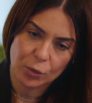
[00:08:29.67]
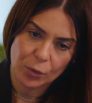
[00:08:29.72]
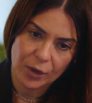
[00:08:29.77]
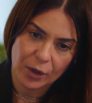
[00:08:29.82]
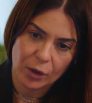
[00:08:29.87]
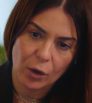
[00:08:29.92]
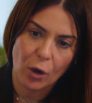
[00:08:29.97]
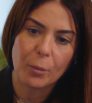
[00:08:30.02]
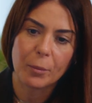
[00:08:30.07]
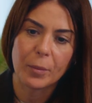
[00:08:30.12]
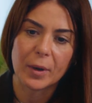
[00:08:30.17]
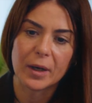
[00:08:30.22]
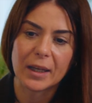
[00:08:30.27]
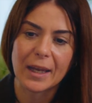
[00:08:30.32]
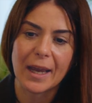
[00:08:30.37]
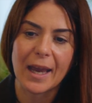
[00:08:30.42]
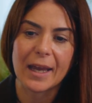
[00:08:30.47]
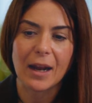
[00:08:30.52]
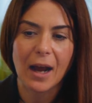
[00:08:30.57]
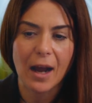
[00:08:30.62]
to the
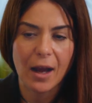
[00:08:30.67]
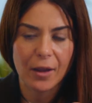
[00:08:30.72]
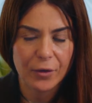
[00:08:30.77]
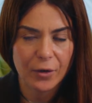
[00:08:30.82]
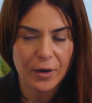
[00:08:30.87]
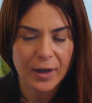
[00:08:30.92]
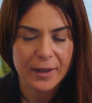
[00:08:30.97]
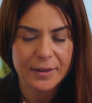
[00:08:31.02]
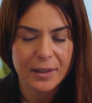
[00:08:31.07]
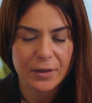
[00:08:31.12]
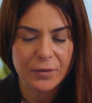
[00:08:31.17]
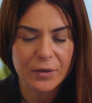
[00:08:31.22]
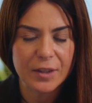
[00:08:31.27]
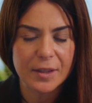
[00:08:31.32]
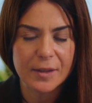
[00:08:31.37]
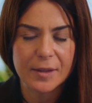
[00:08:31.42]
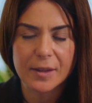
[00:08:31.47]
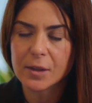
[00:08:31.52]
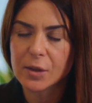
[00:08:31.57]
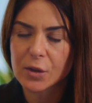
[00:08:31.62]
company and other
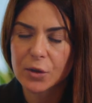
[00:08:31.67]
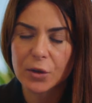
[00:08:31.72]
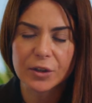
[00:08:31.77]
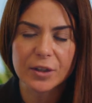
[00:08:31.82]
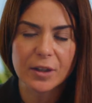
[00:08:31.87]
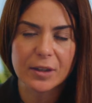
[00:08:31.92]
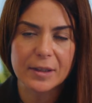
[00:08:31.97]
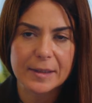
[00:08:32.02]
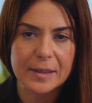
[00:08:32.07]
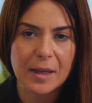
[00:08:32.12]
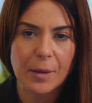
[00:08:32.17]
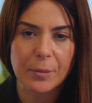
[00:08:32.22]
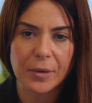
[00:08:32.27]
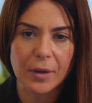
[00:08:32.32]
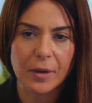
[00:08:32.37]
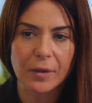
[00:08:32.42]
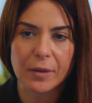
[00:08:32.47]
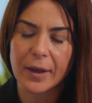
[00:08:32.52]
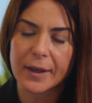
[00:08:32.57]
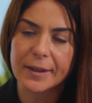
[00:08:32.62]
activities, is certainly
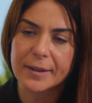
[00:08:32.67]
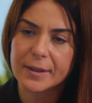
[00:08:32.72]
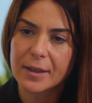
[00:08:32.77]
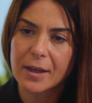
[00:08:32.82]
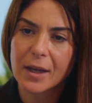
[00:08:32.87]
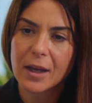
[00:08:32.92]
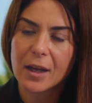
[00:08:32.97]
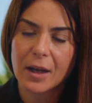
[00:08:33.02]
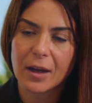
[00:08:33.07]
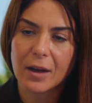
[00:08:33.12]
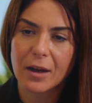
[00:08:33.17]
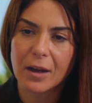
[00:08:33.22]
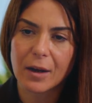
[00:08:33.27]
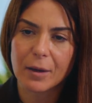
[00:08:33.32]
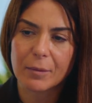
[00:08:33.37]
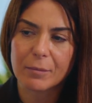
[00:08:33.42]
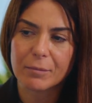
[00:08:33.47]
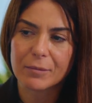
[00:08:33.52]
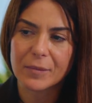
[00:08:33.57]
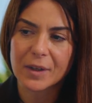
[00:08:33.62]
something that
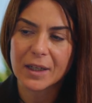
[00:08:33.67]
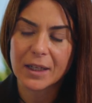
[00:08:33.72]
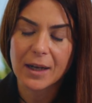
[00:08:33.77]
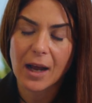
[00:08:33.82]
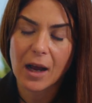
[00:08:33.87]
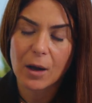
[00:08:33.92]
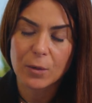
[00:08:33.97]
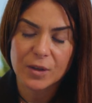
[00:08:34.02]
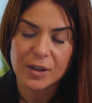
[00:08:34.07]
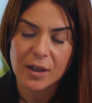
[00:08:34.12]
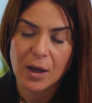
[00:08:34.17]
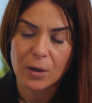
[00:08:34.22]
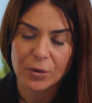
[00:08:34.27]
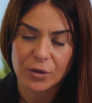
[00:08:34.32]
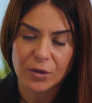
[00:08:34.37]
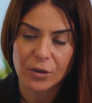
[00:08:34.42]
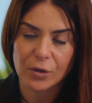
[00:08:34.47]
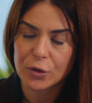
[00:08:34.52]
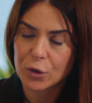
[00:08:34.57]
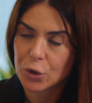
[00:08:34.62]
in-house
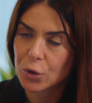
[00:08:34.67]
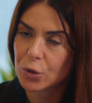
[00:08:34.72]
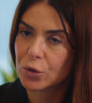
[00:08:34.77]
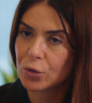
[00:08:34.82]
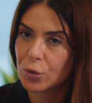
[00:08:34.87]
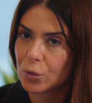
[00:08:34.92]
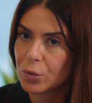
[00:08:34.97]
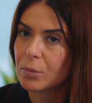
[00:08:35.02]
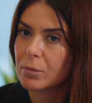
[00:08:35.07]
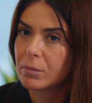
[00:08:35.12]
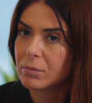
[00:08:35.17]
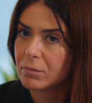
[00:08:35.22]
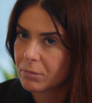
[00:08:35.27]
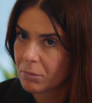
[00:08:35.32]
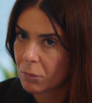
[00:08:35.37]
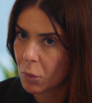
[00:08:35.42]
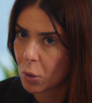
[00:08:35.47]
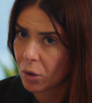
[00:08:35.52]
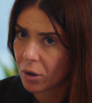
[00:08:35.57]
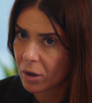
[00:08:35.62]
counsels should do
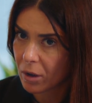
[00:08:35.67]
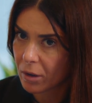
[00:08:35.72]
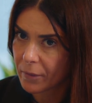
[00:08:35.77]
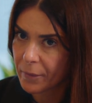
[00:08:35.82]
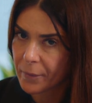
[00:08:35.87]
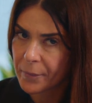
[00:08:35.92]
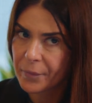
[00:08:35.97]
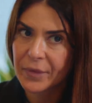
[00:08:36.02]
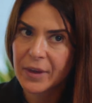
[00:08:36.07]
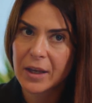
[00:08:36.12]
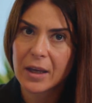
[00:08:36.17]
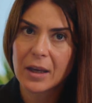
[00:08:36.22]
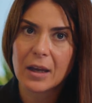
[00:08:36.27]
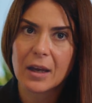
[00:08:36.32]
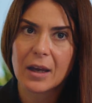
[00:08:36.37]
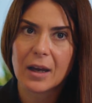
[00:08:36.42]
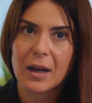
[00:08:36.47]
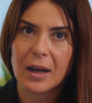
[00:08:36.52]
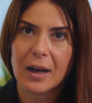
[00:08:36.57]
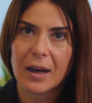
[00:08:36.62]
more.
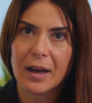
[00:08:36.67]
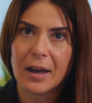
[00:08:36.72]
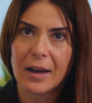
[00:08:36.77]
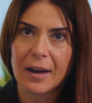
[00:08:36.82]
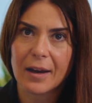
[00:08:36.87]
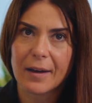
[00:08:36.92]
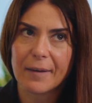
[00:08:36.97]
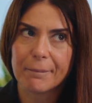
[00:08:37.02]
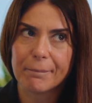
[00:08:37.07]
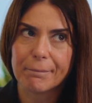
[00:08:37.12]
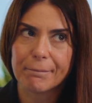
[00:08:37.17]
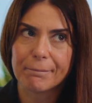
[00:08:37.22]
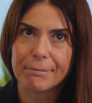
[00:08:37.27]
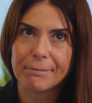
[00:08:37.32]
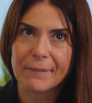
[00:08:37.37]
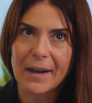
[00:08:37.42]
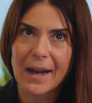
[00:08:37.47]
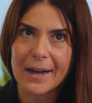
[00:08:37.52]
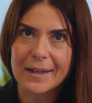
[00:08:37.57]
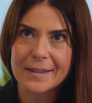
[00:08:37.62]

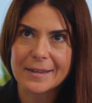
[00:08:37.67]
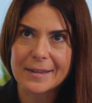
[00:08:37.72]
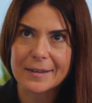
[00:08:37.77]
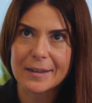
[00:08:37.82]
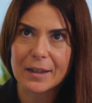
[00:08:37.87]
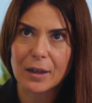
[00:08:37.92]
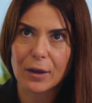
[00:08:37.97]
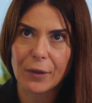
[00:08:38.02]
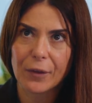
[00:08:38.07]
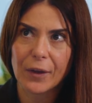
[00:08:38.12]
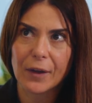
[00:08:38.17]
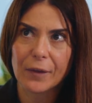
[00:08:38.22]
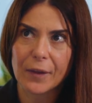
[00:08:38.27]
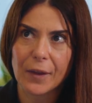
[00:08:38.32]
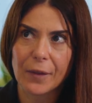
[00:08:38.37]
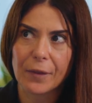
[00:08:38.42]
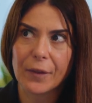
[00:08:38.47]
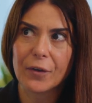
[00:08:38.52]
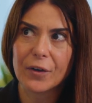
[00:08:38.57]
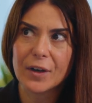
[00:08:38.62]
I still think
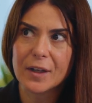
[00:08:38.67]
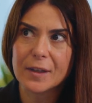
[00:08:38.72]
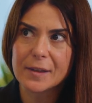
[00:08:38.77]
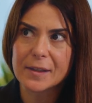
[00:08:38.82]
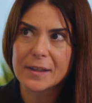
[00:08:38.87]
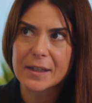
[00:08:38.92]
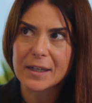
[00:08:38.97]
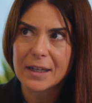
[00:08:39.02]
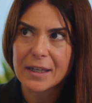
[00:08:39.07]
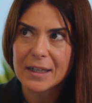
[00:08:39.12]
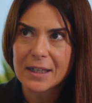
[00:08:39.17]
that there is